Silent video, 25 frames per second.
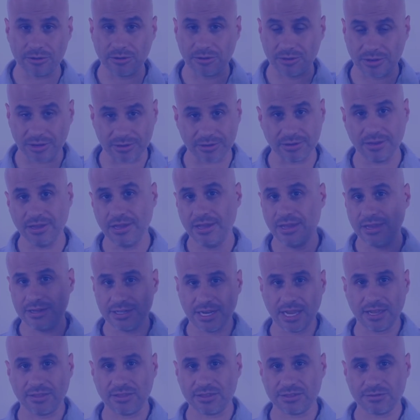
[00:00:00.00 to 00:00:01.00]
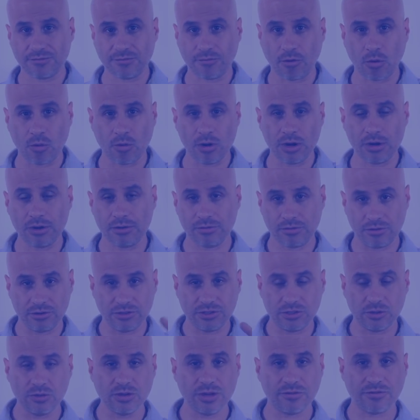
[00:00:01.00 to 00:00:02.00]
you can take this forward,
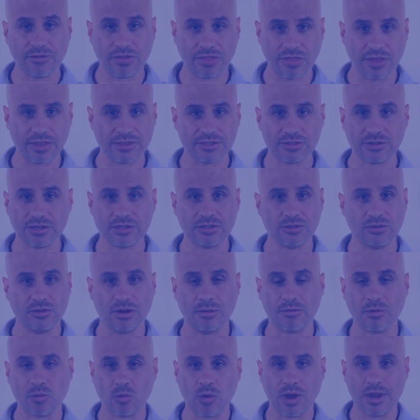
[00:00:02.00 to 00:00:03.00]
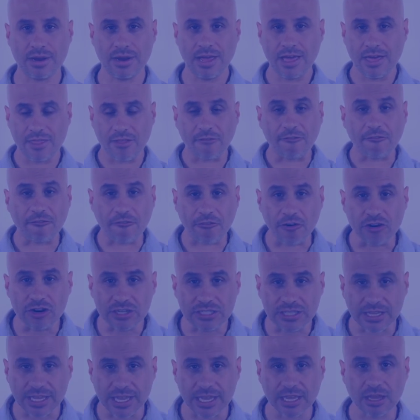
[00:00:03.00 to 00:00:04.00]
there's two different things you can do. Number one, the
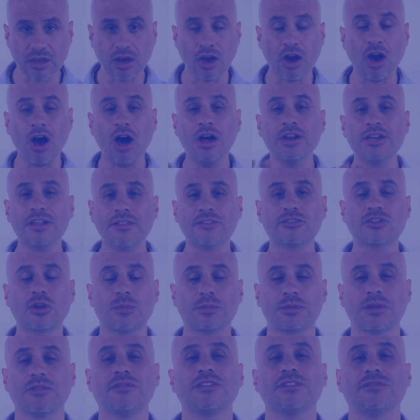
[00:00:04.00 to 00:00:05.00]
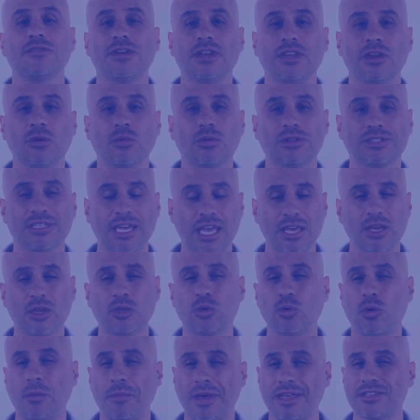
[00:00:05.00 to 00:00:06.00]
first link on the description of this video will take you
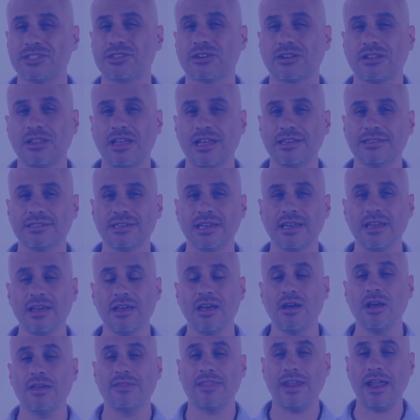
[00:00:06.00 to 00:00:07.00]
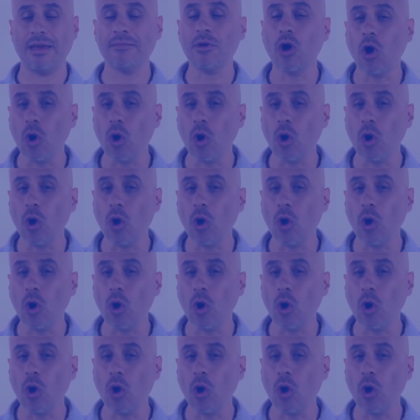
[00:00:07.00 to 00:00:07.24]
to a masterclass that I'm